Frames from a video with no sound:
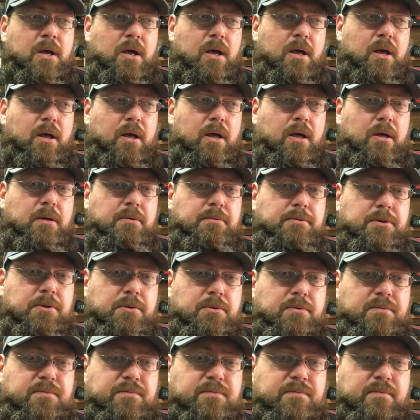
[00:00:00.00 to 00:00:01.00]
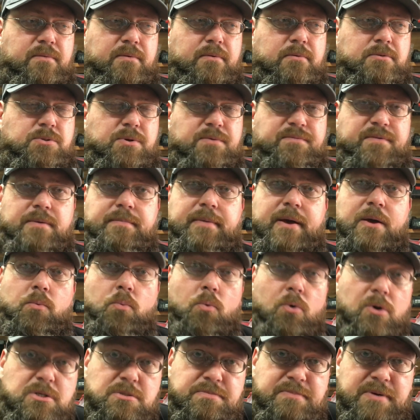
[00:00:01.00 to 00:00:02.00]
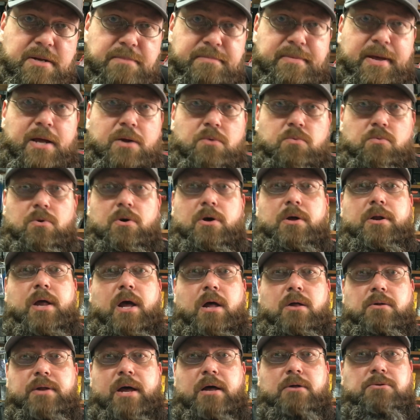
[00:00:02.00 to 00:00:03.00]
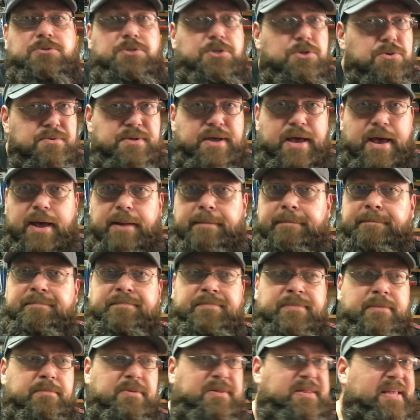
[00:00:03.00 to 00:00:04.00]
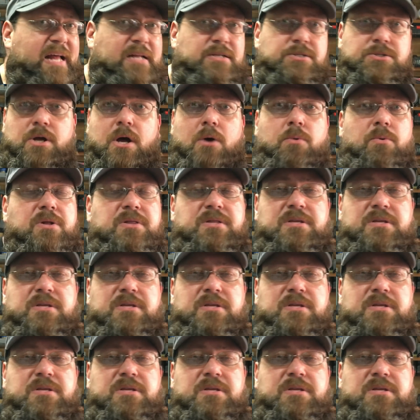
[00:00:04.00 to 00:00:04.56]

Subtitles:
So if anybody wants me to make one, I'll do that, but that's not what